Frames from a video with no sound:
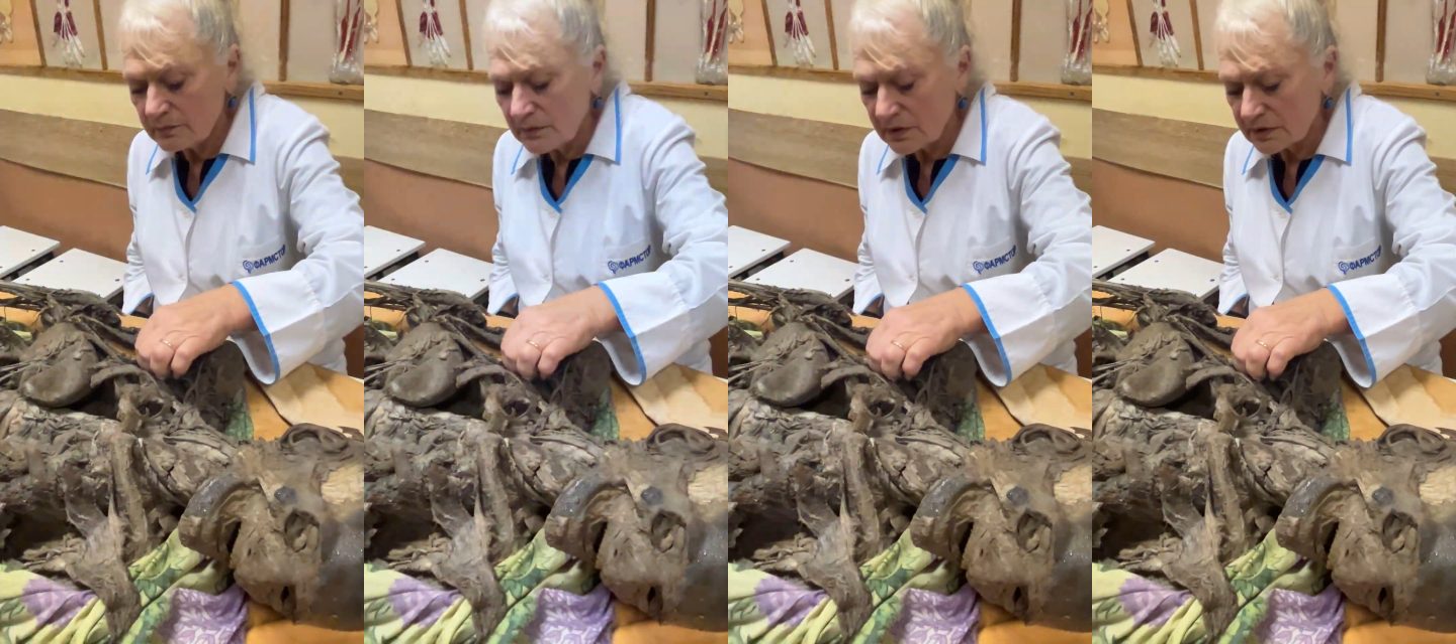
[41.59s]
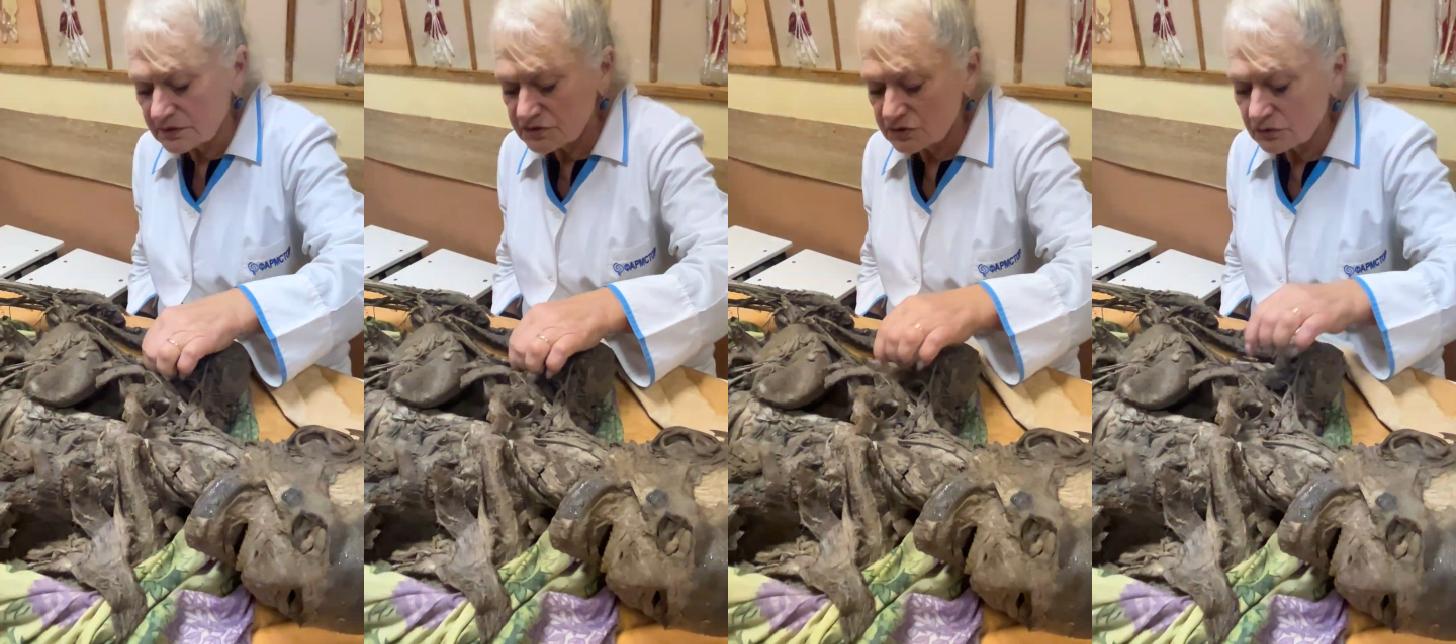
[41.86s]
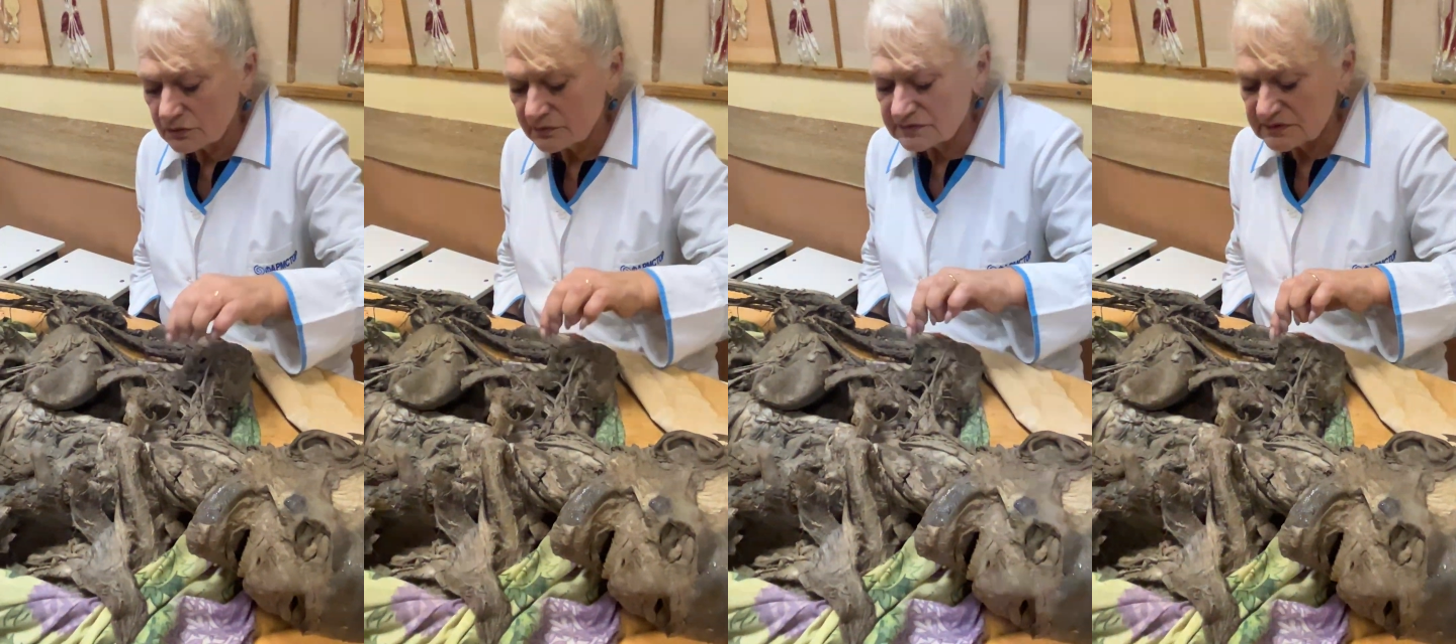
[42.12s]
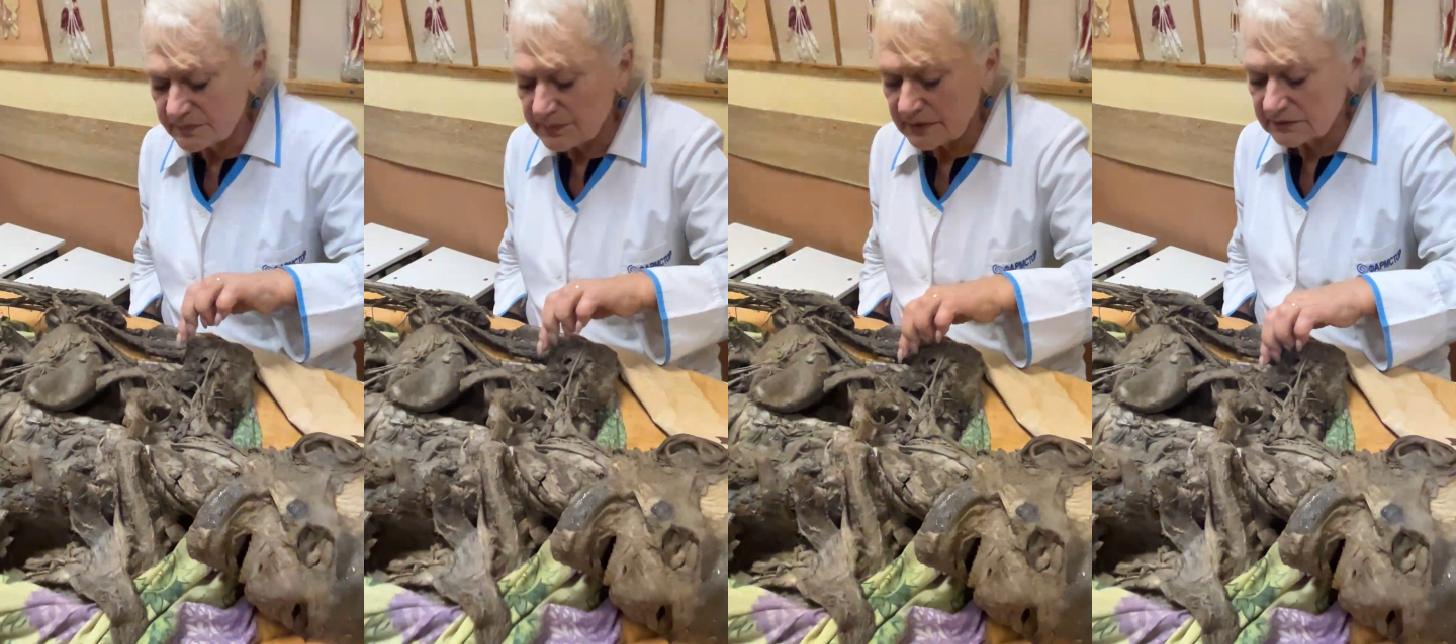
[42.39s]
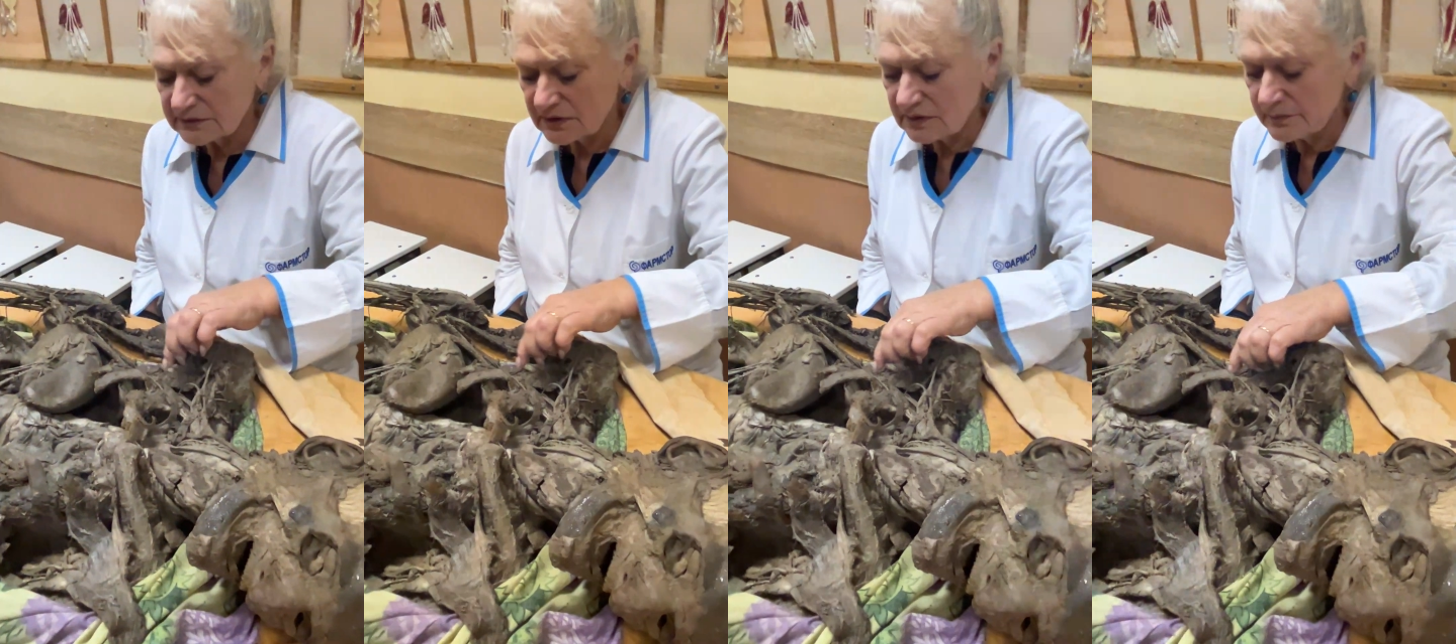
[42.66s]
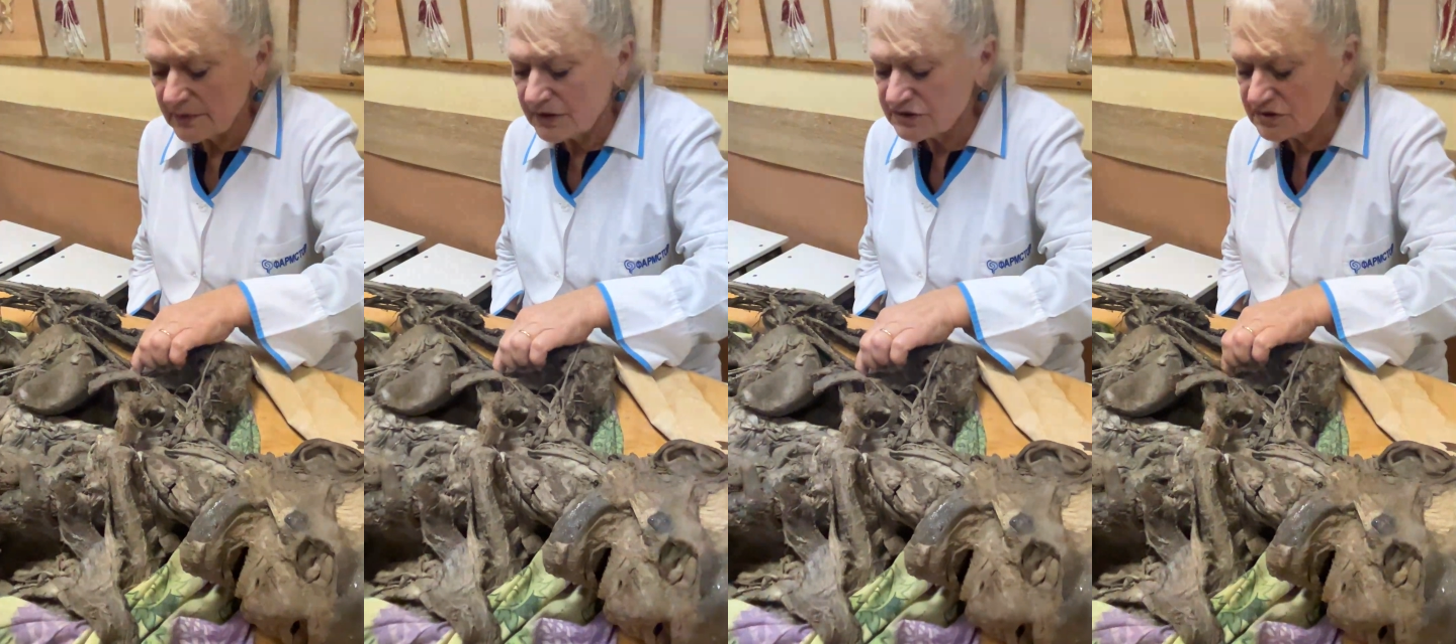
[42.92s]
margin of the pectoral
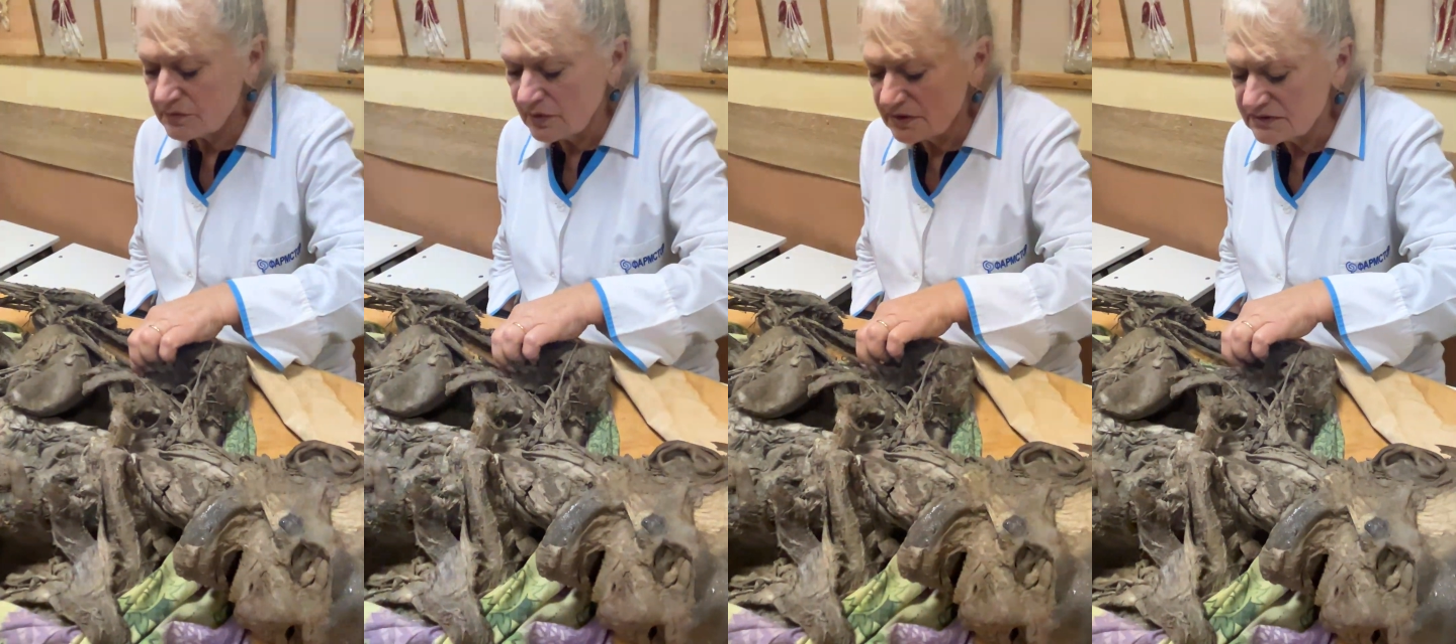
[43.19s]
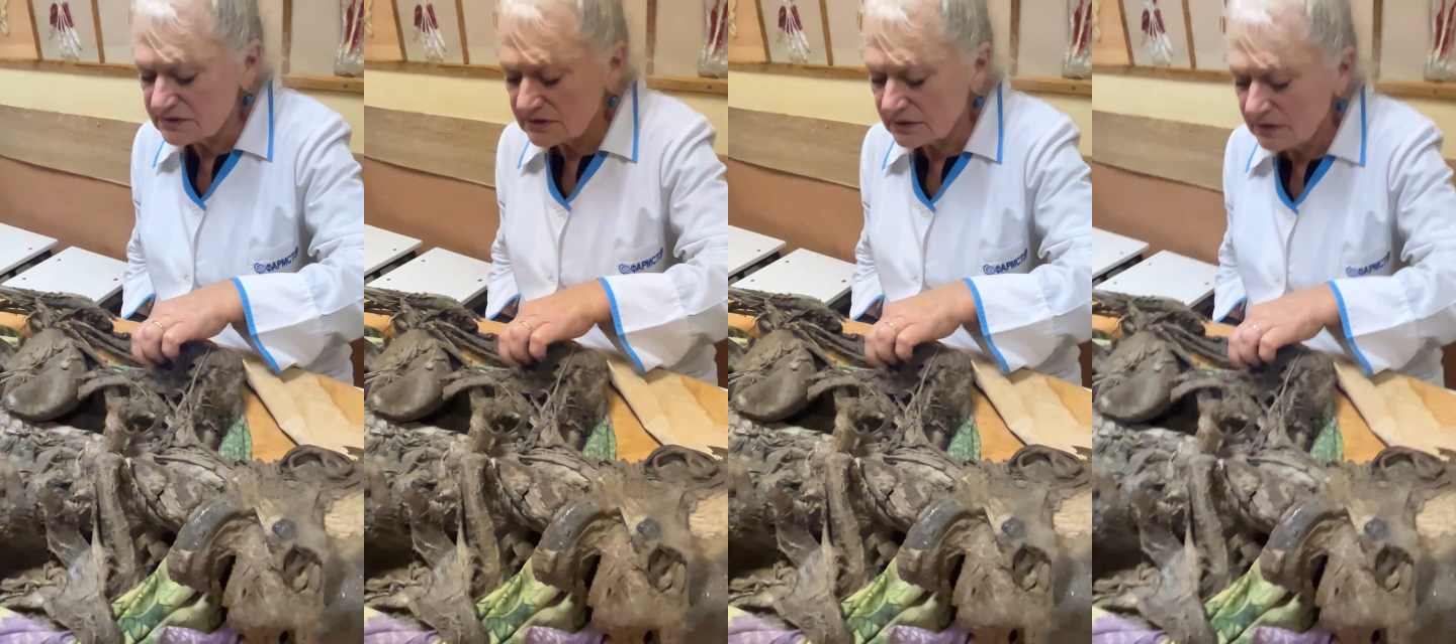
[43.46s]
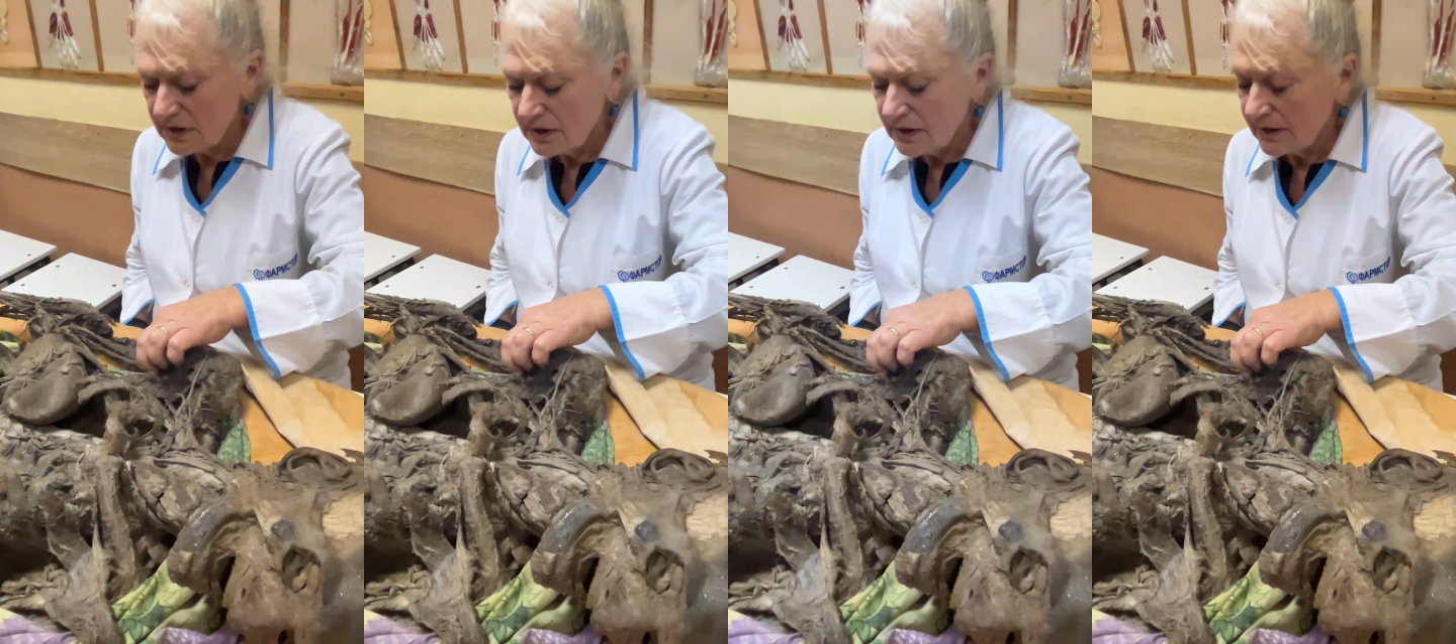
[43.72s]
major muscle,